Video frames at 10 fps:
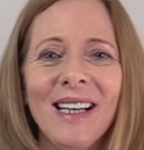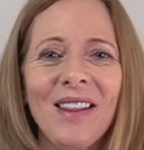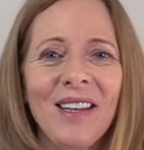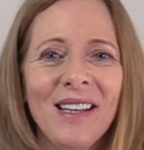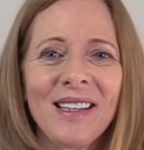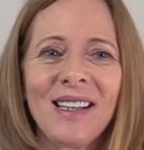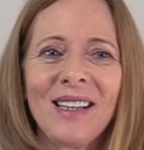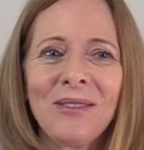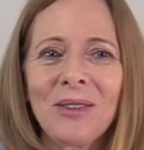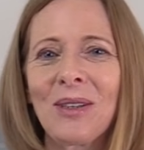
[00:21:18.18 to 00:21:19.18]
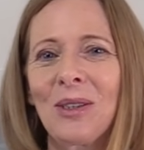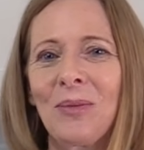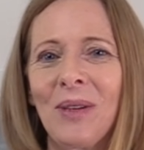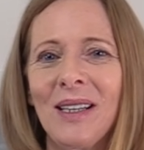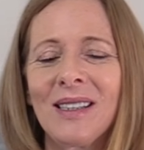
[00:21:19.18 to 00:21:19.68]
then I would
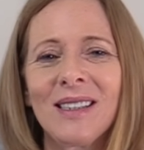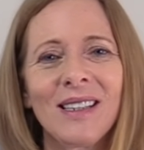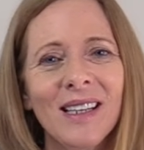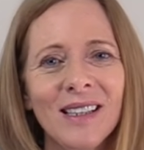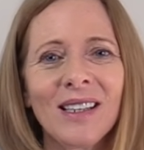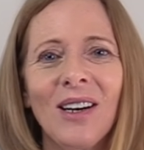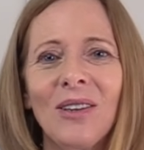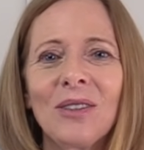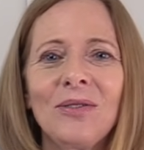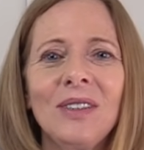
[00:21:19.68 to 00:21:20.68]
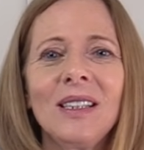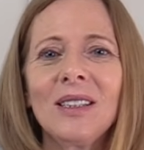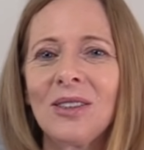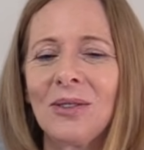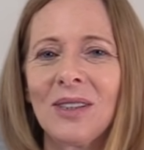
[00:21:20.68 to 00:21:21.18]
recommend take it out, feed
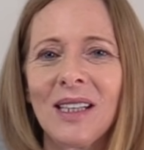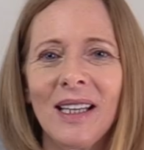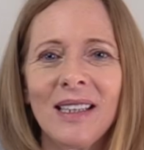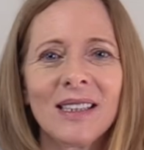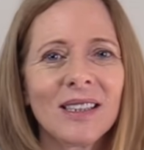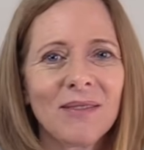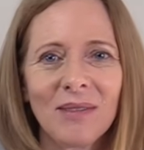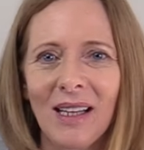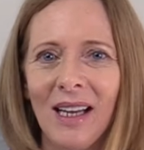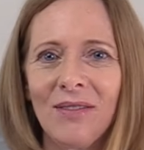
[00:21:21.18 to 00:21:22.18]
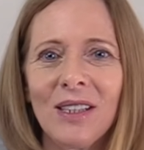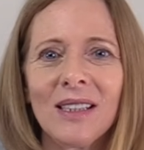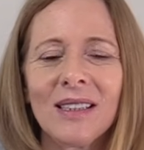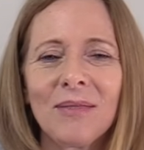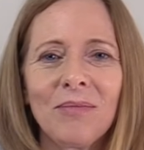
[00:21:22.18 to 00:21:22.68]
it 2 days, have
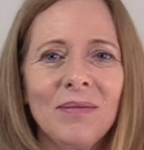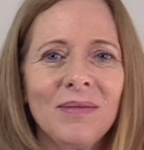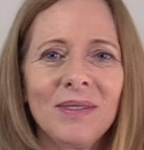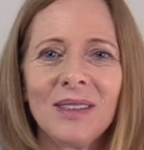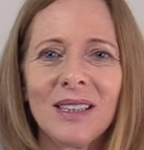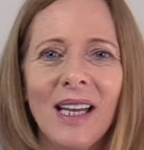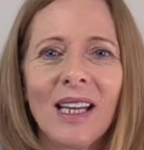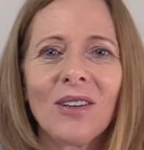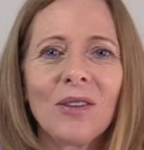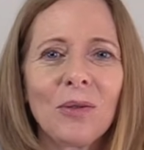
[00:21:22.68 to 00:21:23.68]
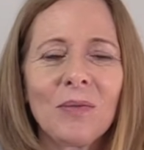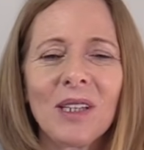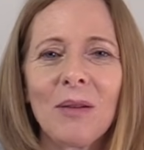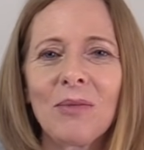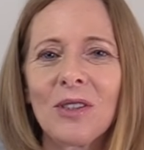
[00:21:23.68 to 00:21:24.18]
it stand on room
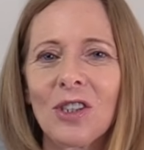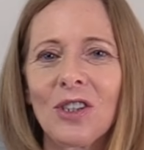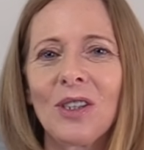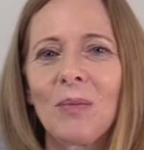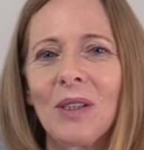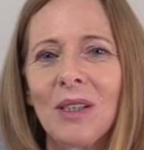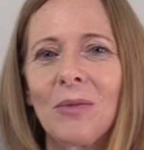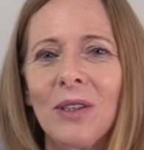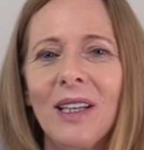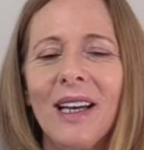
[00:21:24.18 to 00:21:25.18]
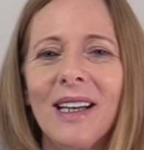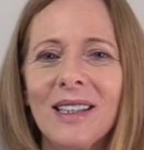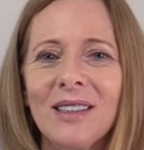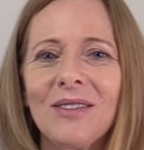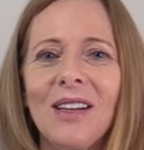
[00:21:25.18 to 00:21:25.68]
temperature and become really
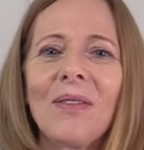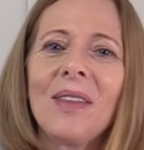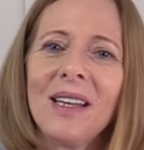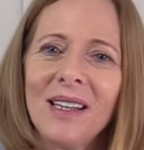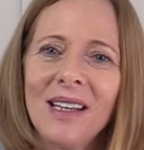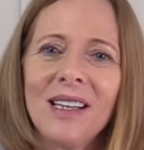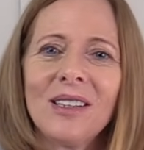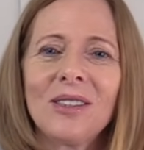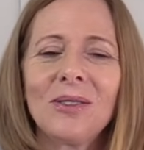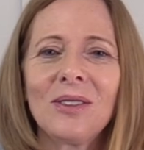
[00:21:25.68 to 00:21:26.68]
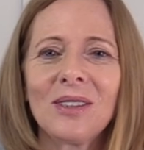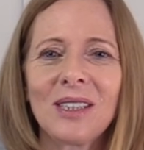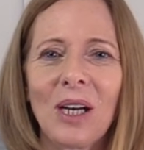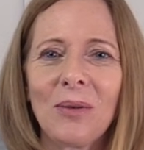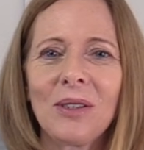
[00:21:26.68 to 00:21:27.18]
active, and then add it to your
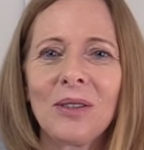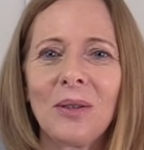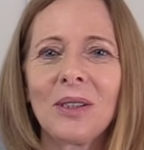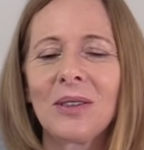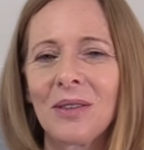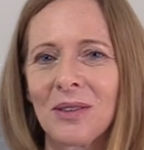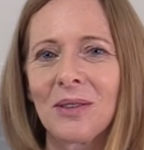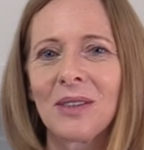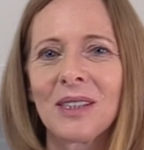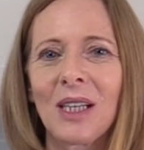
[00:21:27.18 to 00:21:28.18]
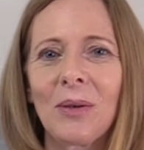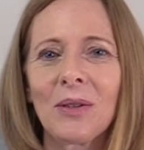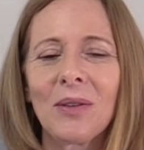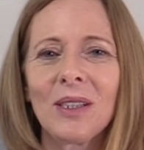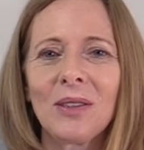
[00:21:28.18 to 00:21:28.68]
sourdough or to the
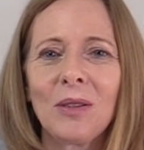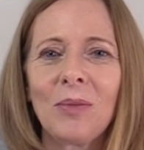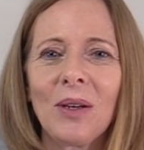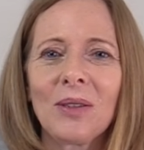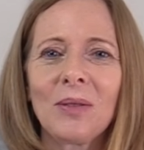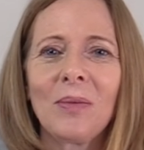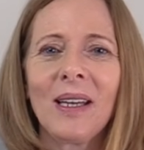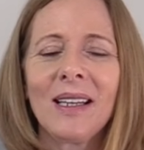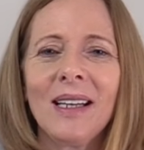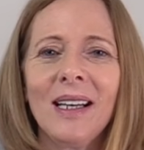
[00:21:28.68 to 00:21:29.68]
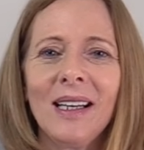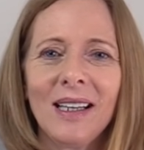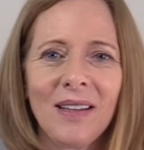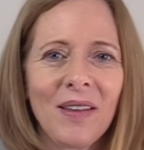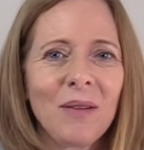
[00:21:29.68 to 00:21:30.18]
sourdough that you're about to make,
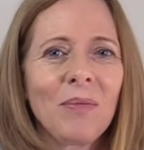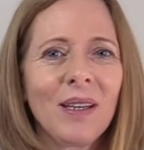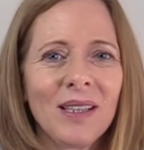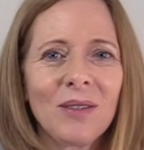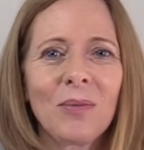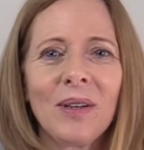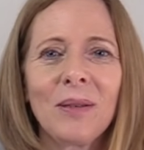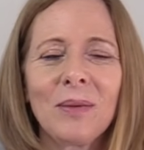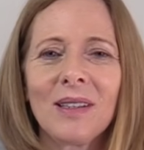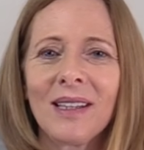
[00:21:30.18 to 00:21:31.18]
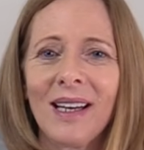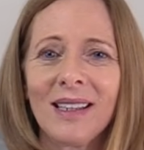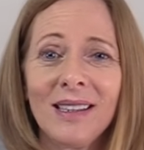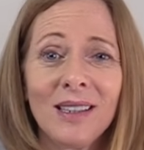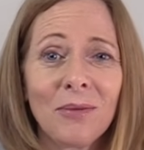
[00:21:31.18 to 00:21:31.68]
and then bake your bread with
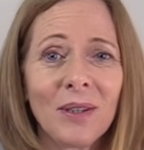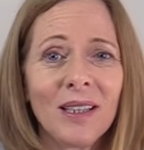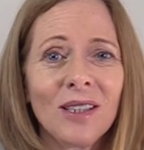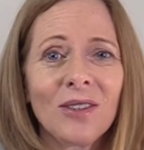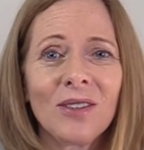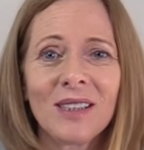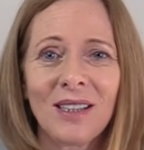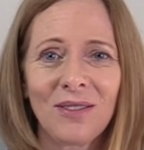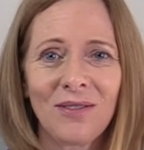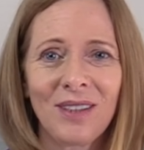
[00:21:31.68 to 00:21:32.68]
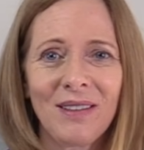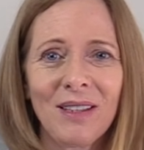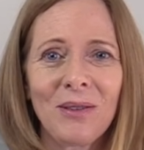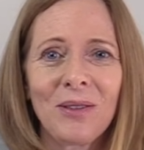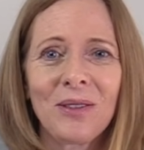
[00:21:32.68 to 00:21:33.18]
that. It really turns out very
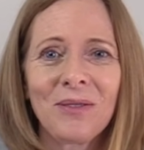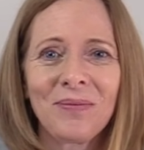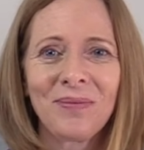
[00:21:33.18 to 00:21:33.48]
good.